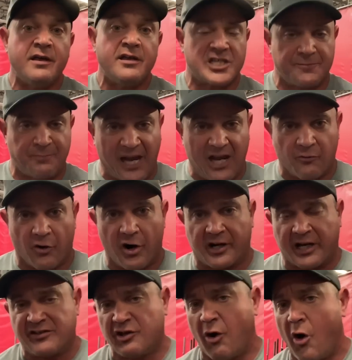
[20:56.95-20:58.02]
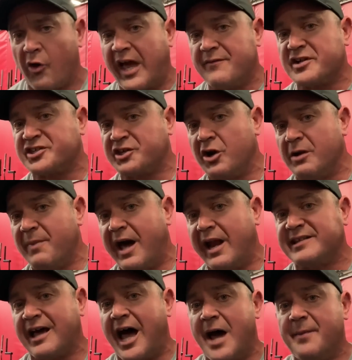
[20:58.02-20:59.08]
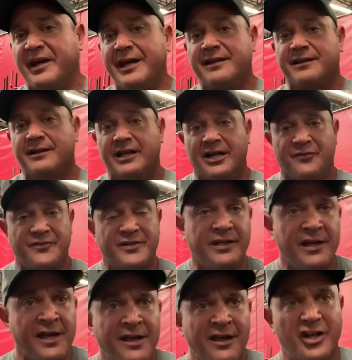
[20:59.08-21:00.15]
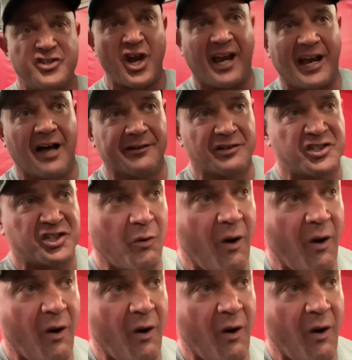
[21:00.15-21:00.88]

speed work, is you only have a certain amount of time to hit the lift. Let's check out this